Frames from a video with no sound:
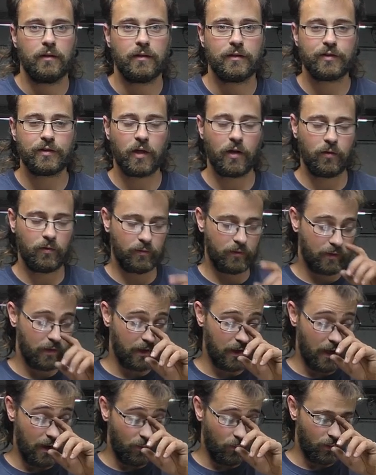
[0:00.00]
So
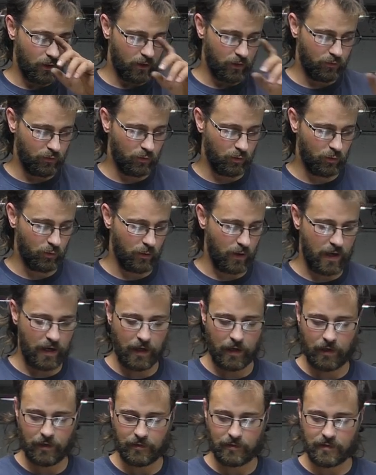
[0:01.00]
today we're going to do
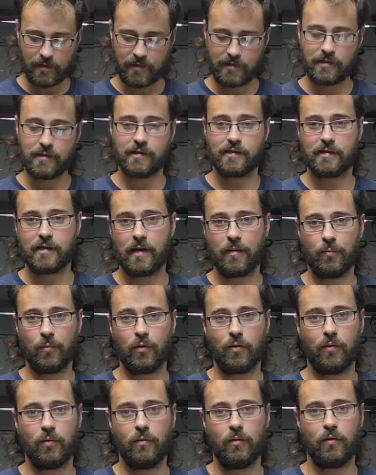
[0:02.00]
a
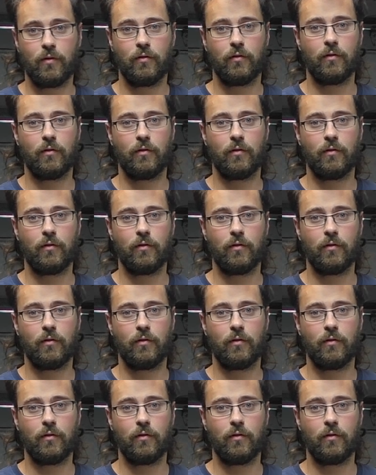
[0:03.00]
disassemble,